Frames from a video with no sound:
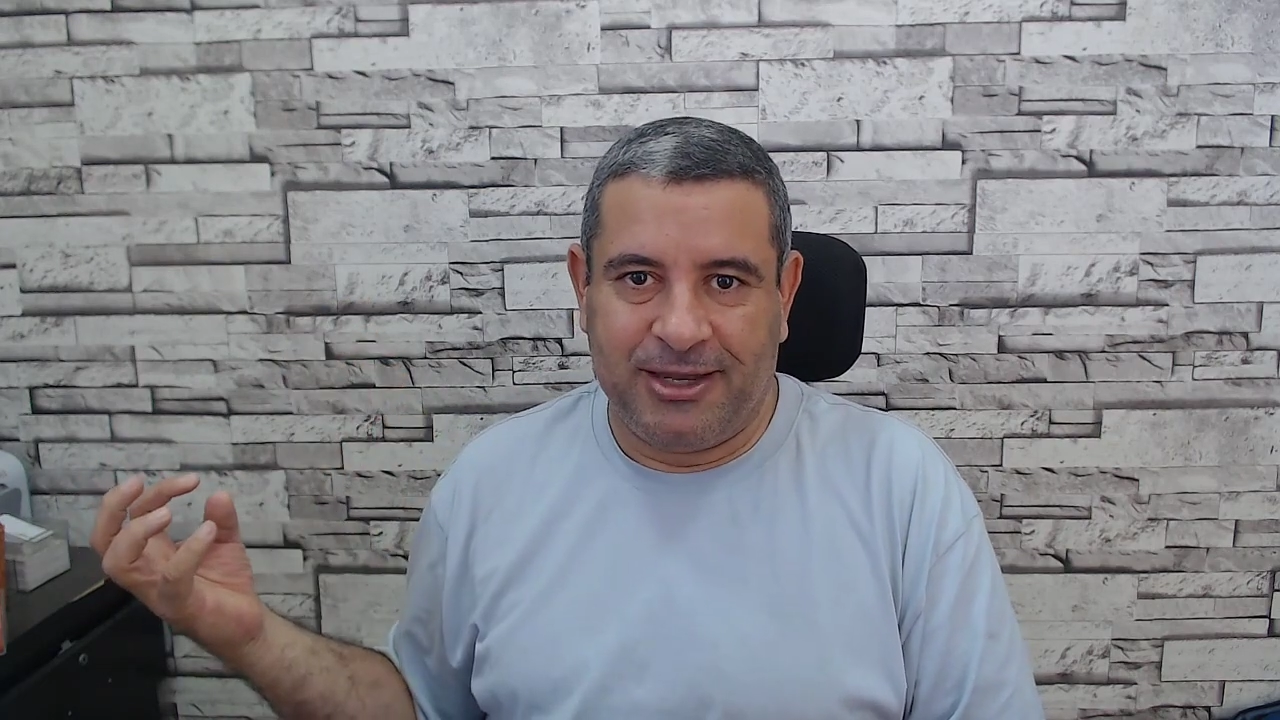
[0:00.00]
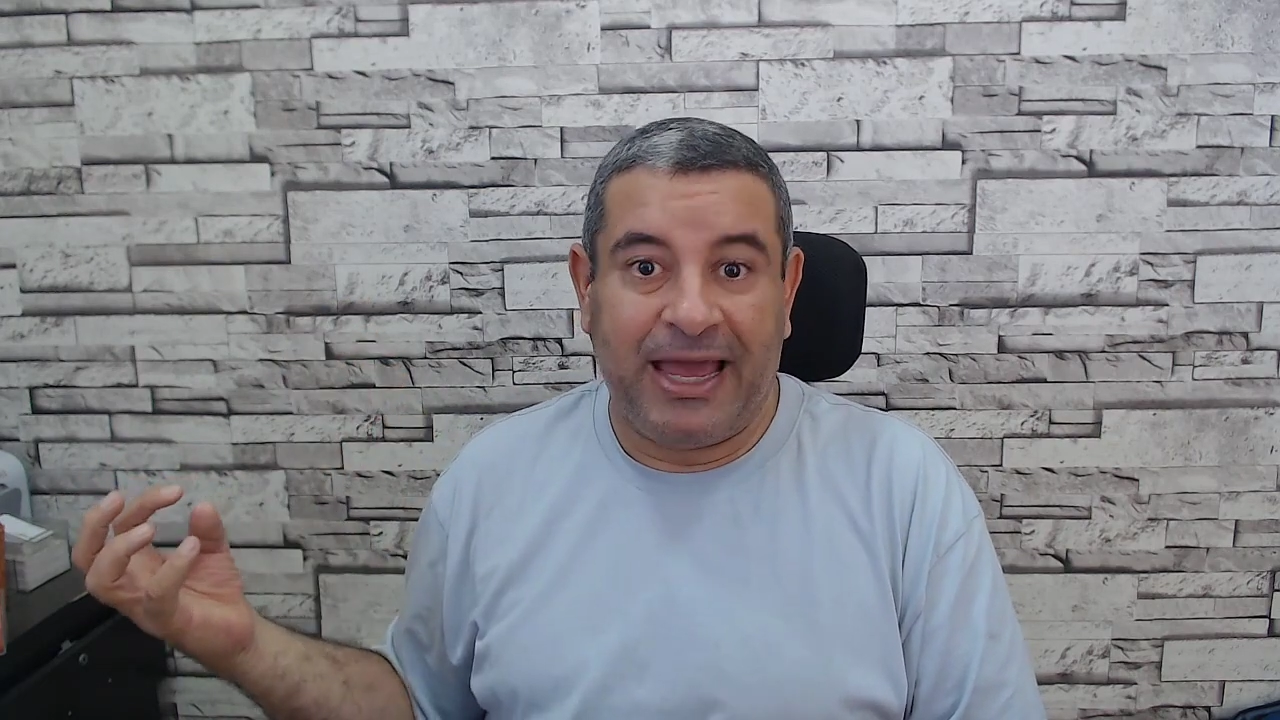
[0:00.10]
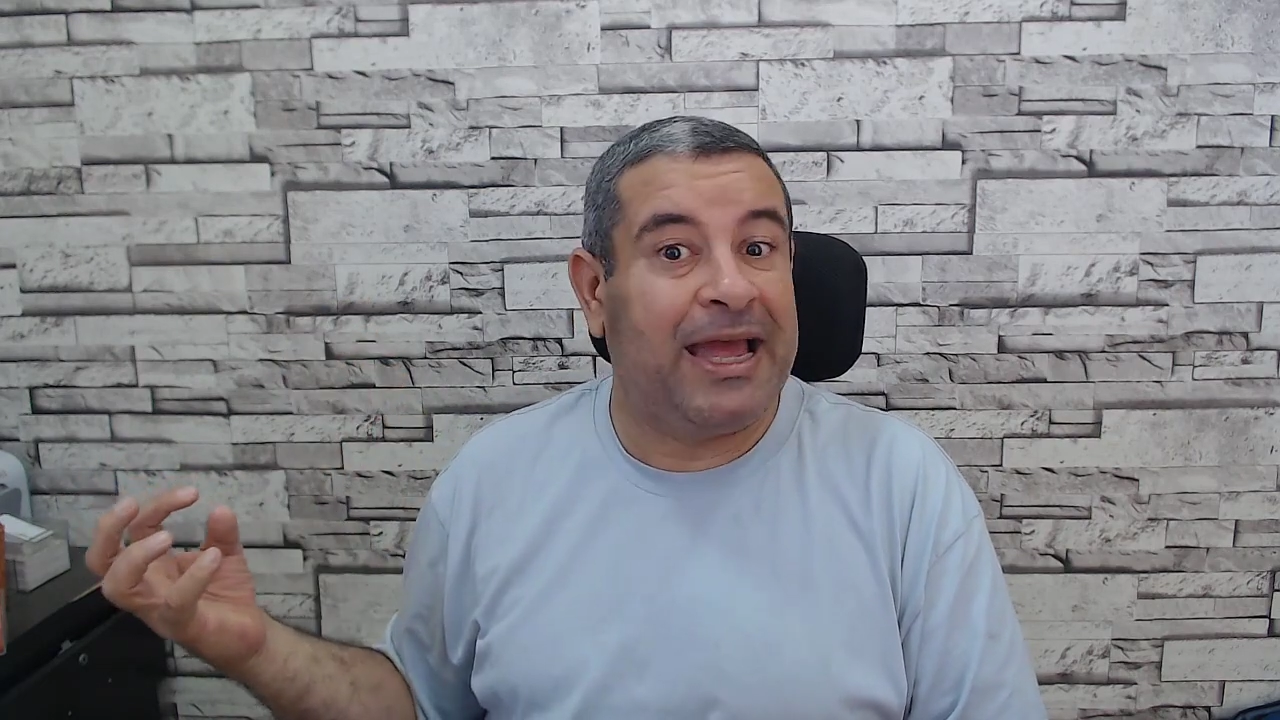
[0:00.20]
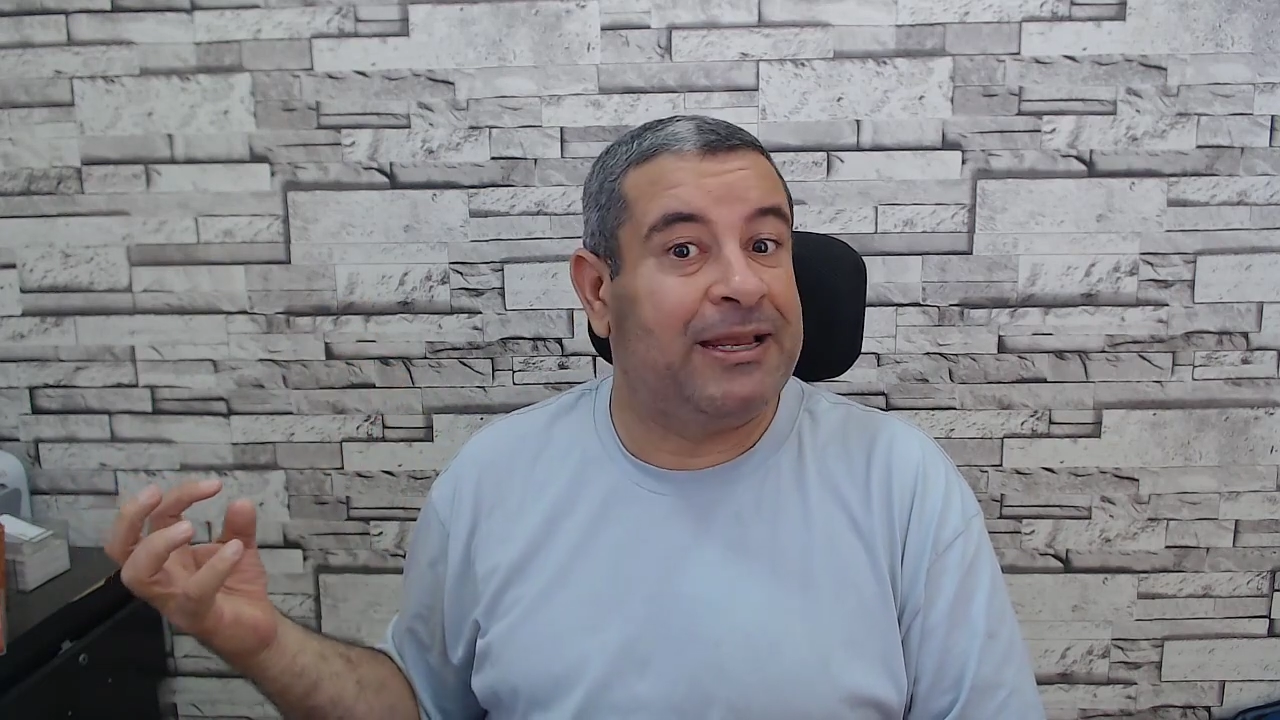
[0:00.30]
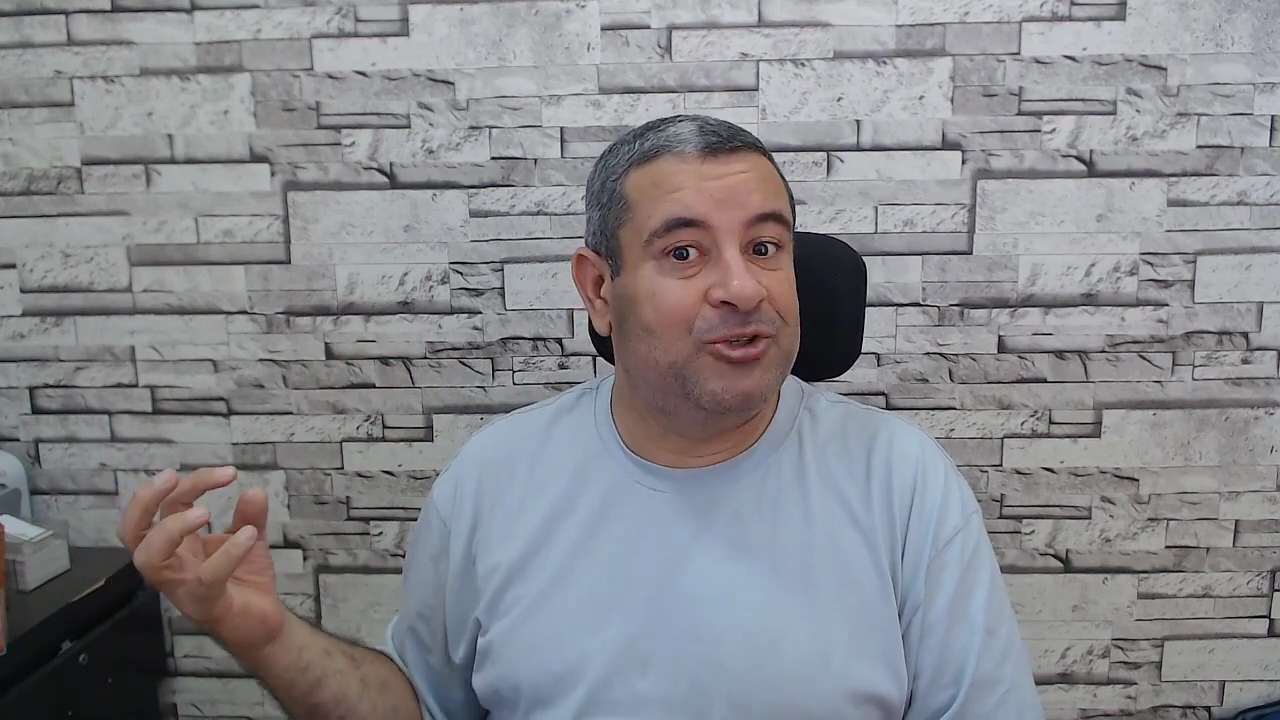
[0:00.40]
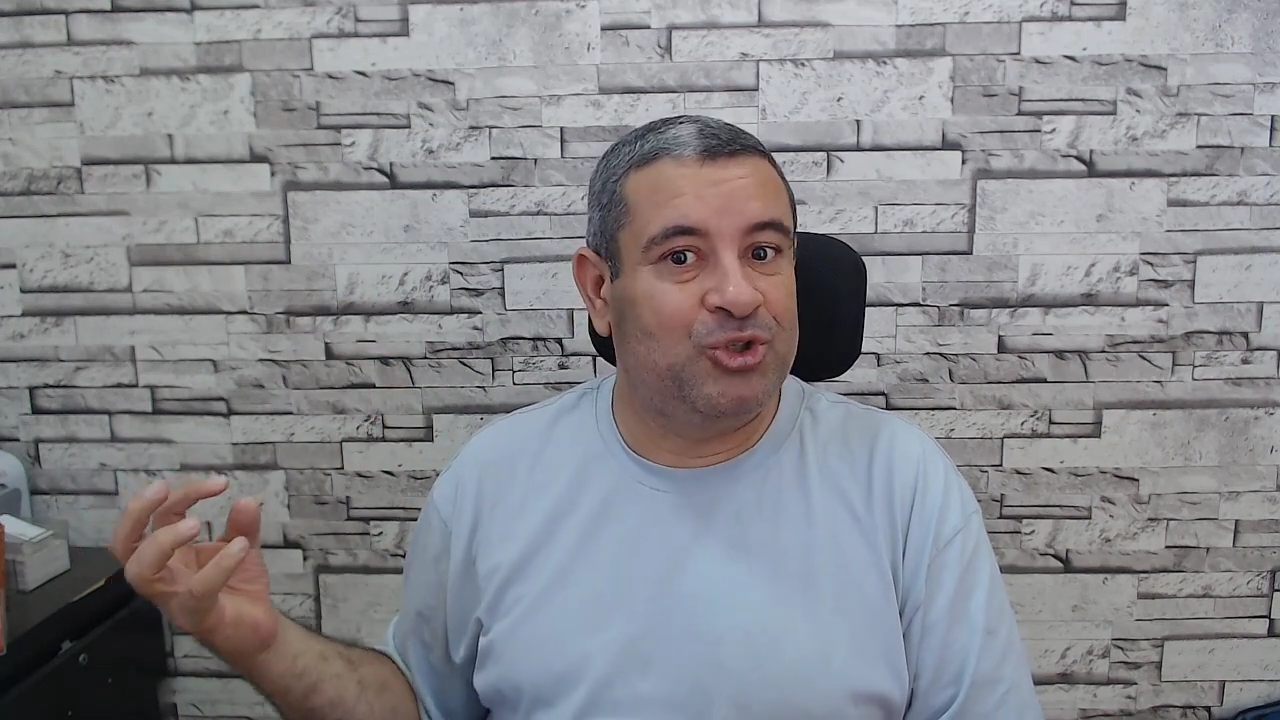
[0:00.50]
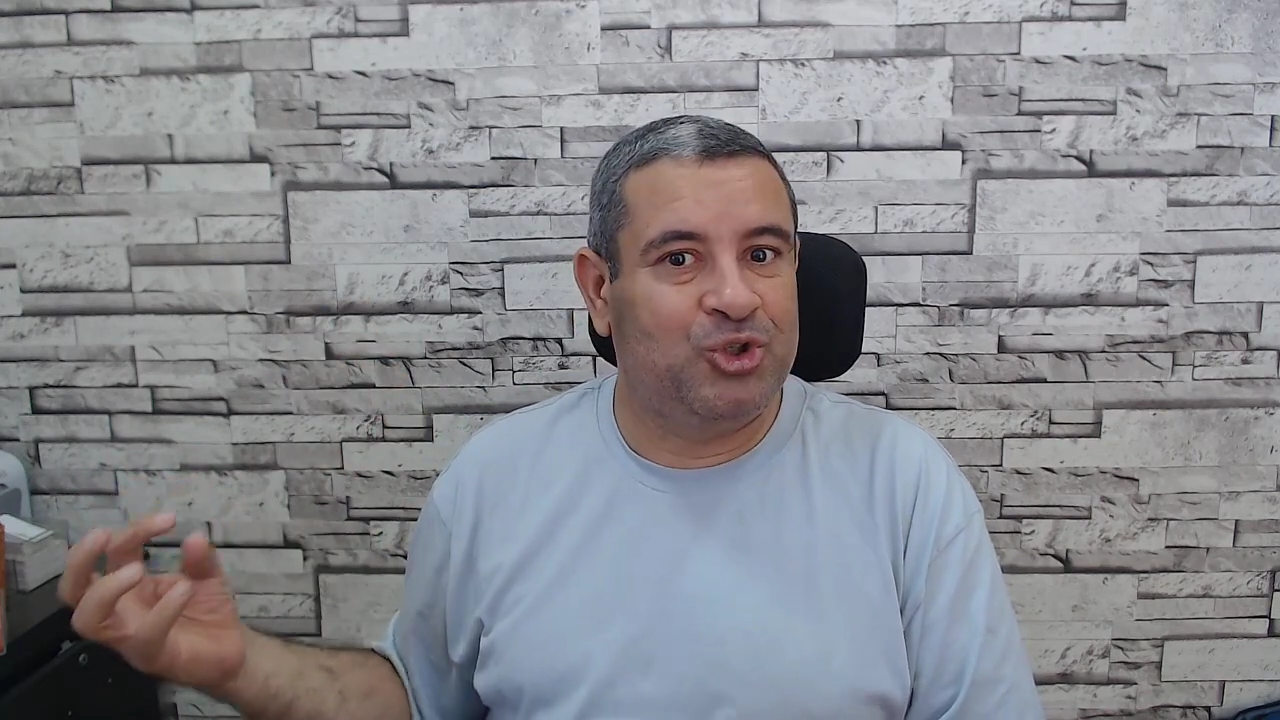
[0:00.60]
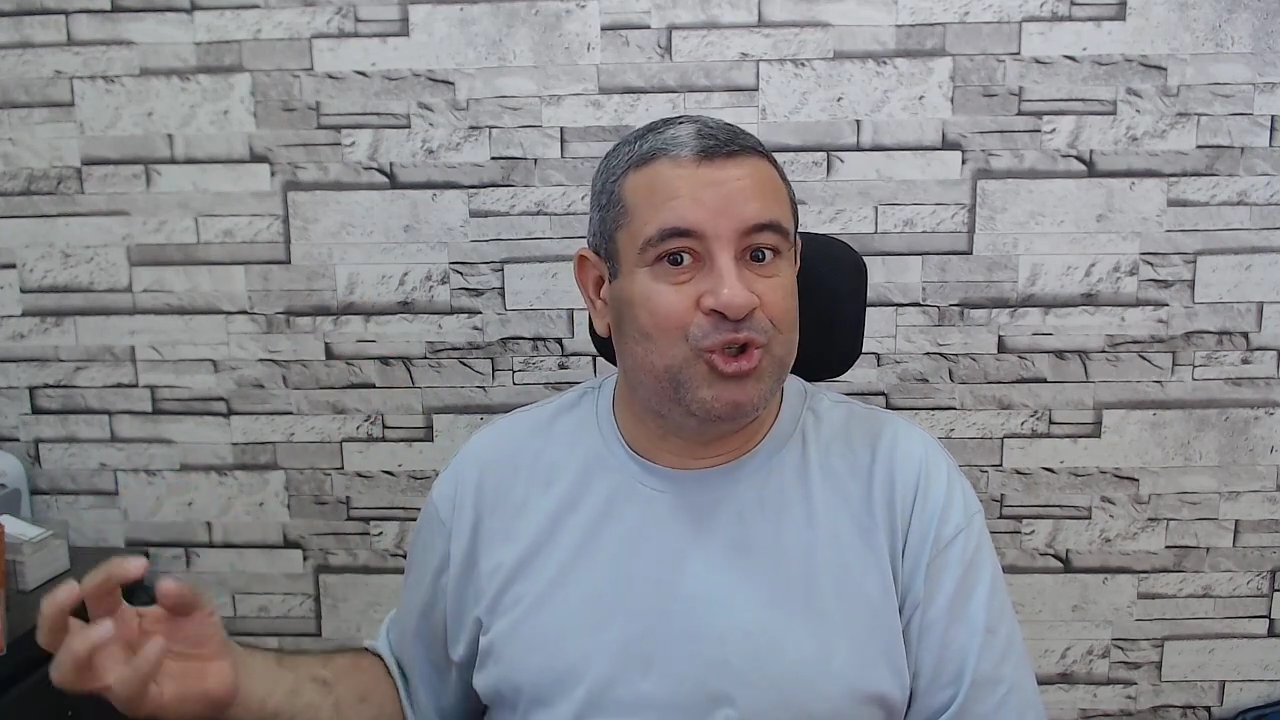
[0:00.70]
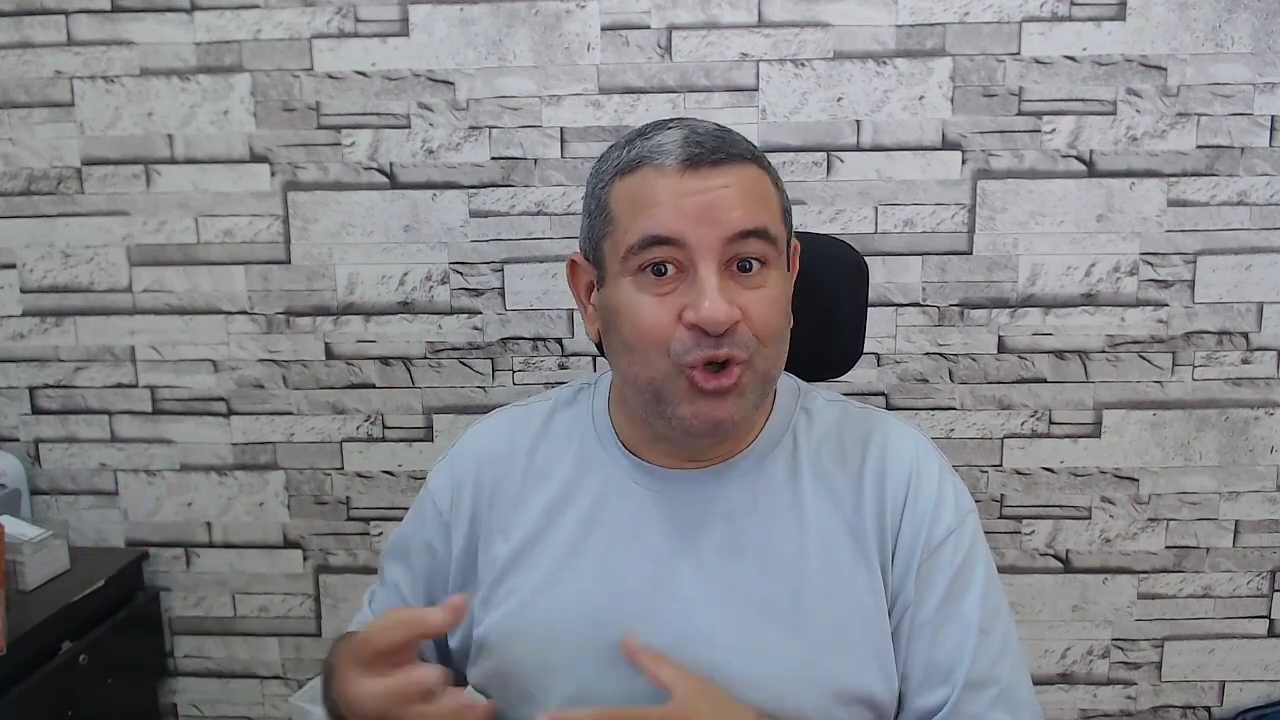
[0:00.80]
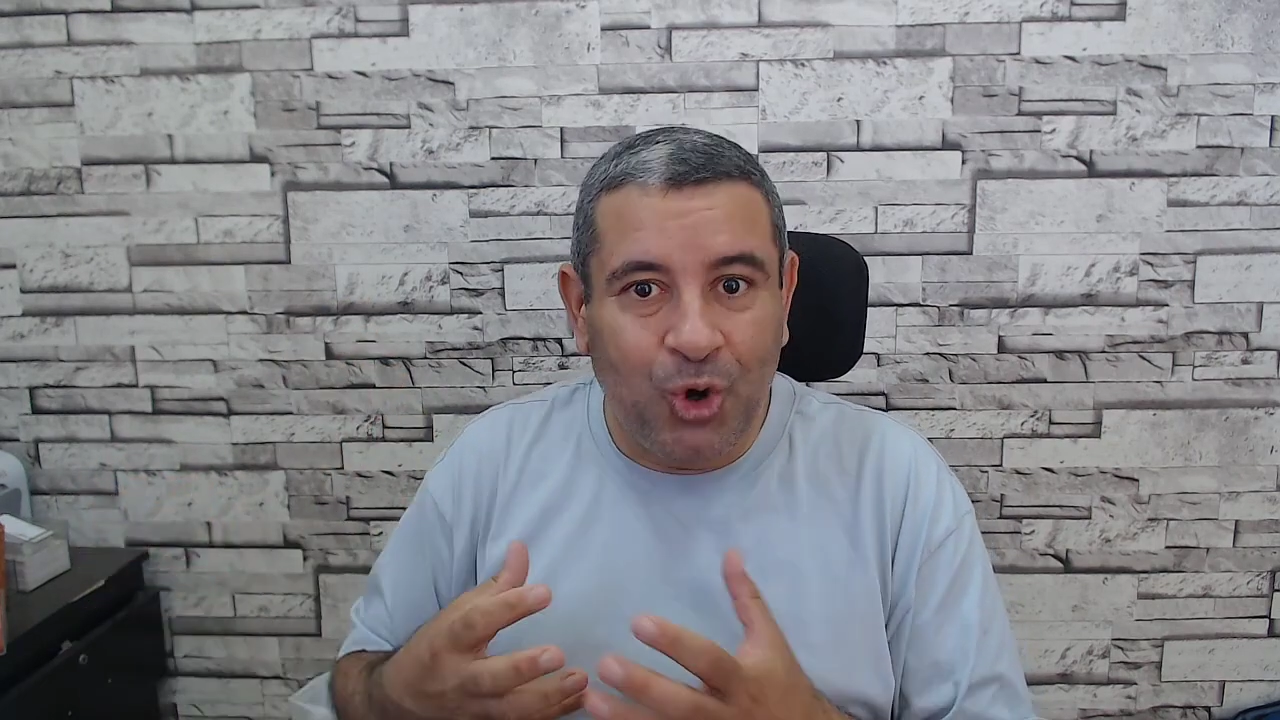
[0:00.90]
And
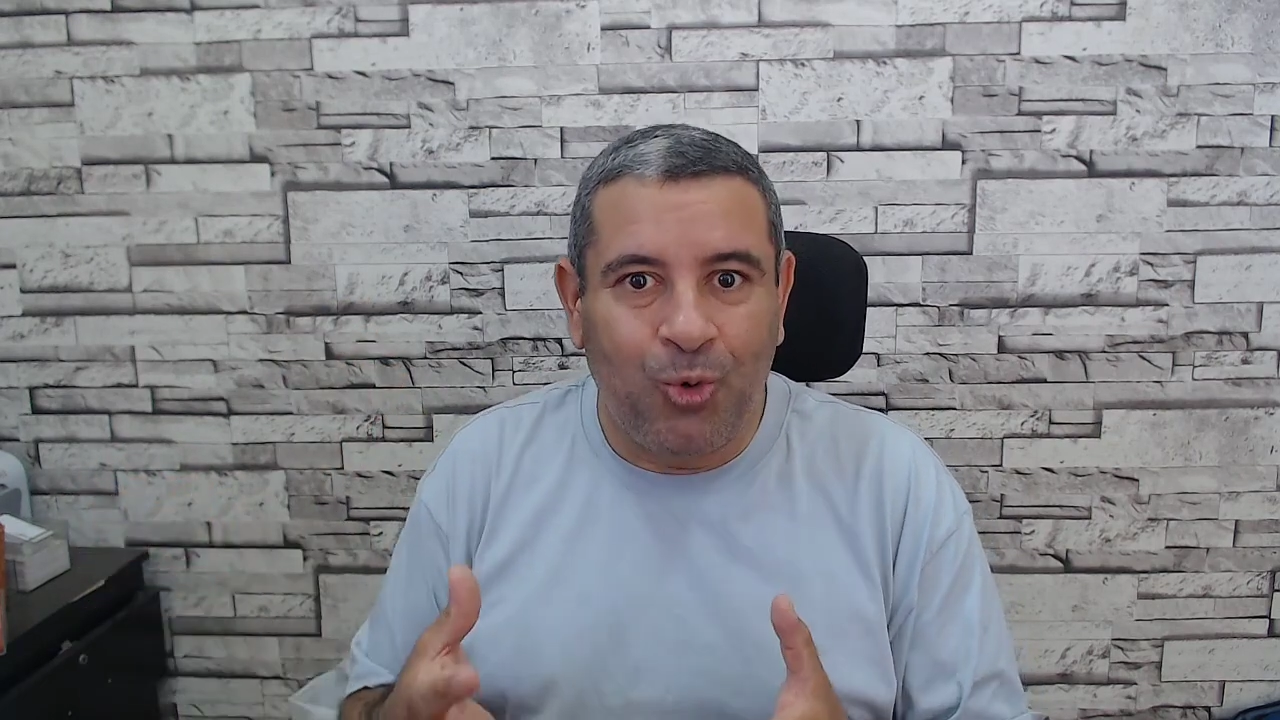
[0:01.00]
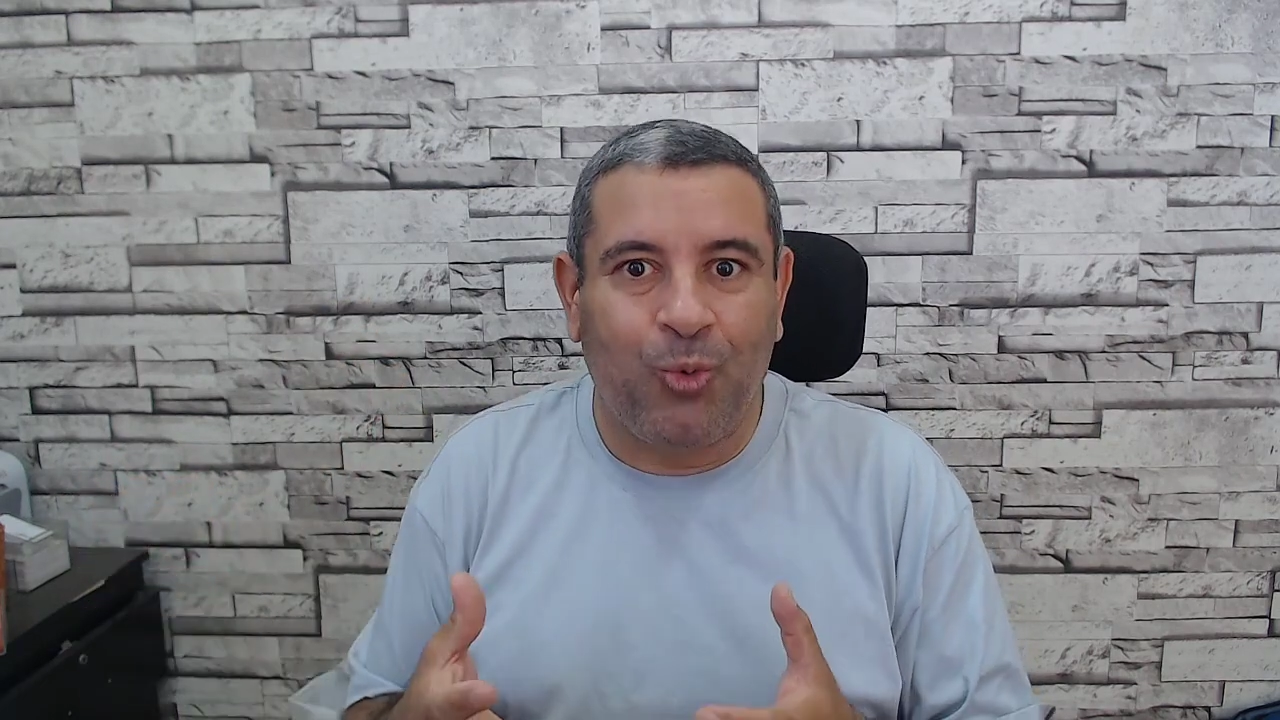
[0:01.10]
do you know